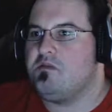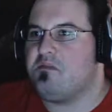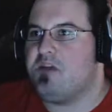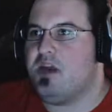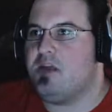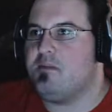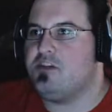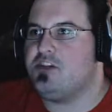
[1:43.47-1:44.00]

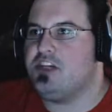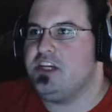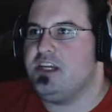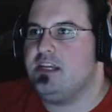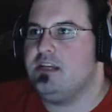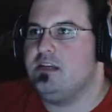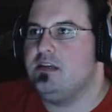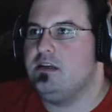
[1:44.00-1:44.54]
Some kind of
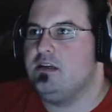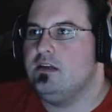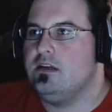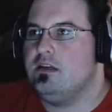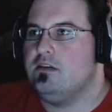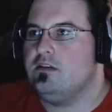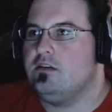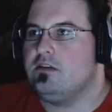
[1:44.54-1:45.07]
machine.
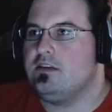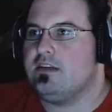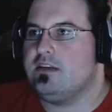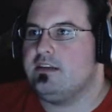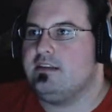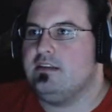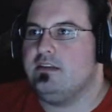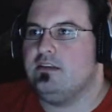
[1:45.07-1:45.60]
Looks
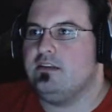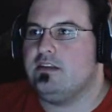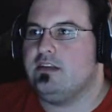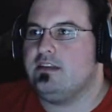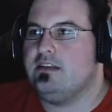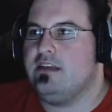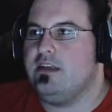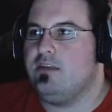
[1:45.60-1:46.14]
like
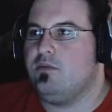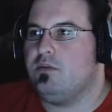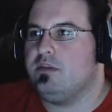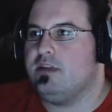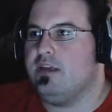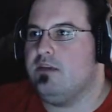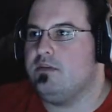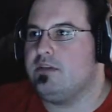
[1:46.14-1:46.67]
teeth.
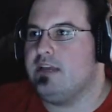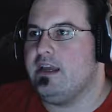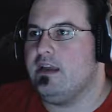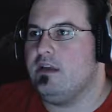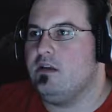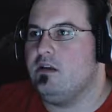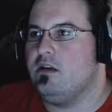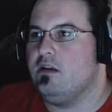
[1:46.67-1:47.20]
What the hell was
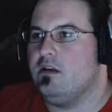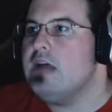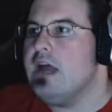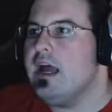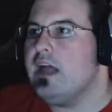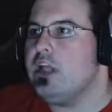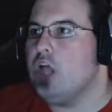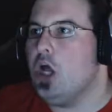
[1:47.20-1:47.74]
that?
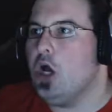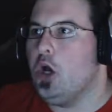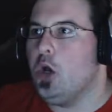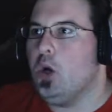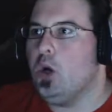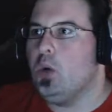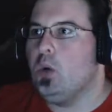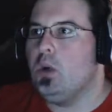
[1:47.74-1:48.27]

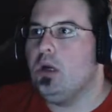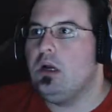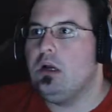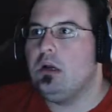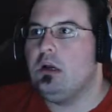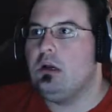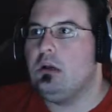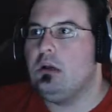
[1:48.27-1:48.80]
Hello.
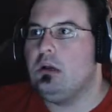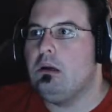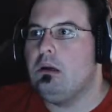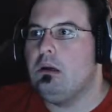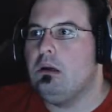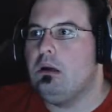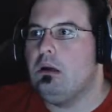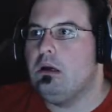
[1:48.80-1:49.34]

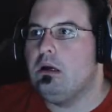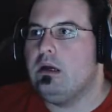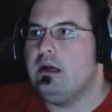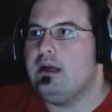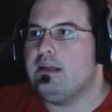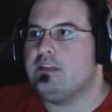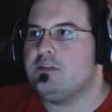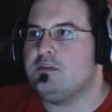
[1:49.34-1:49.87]

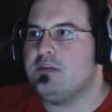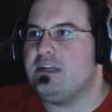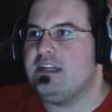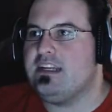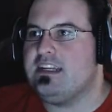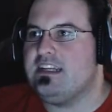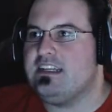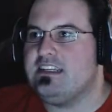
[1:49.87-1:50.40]
That's
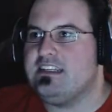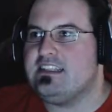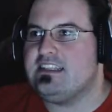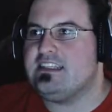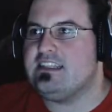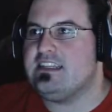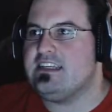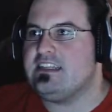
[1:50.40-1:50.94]
what it
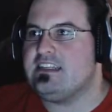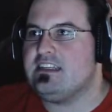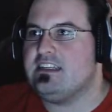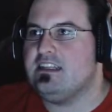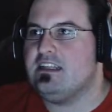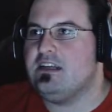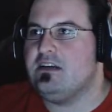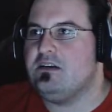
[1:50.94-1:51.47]
is. It says
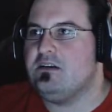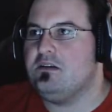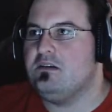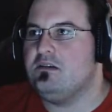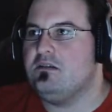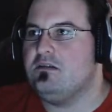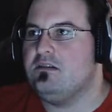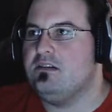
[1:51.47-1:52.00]

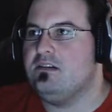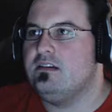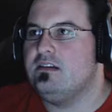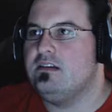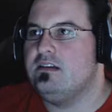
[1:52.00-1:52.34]
hello.